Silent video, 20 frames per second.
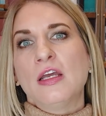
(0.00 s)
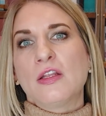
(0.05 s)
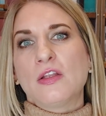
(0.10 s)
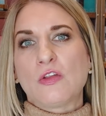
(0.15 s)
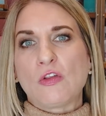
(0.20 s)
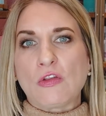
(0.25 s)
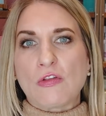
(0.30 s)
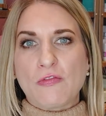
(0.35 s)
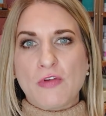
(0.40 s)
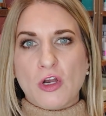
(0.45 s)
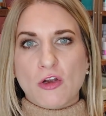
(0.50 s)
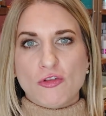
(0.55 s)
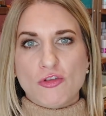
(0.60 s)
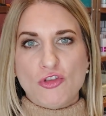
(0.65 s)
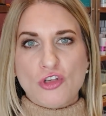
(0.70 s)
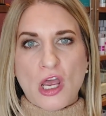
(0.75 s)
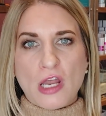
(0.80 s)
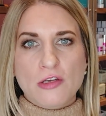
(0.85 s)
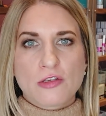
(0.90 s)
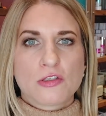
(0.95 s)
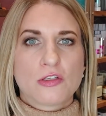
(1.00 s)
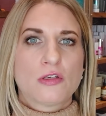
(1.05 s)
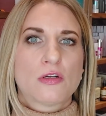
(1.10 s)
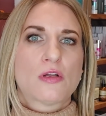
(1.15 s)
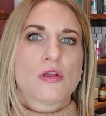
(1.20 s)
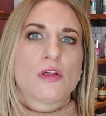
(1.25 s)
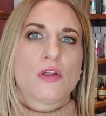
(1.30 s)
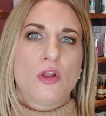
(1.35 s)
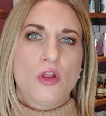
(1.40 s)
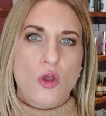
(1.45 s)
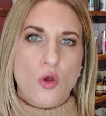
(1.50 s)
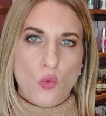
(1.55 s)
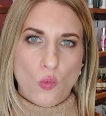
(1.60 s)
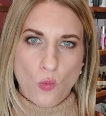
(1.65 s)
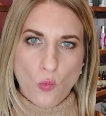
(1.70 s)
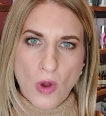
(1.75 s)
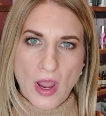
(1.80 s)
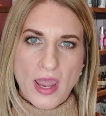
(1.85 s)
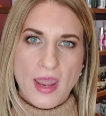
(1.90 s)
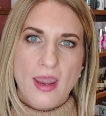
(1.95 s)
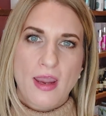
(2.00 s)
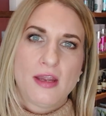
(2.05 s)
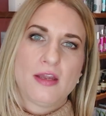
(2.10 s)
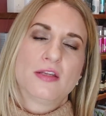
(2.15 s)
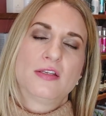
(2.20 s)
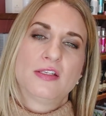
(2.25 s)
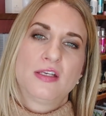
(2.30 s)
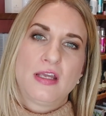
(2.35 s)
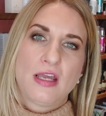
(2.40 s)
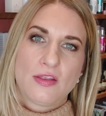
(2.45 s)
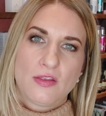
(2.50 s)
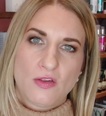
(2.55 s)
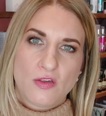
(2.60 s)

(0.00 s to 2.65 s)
This is a very gentle way to get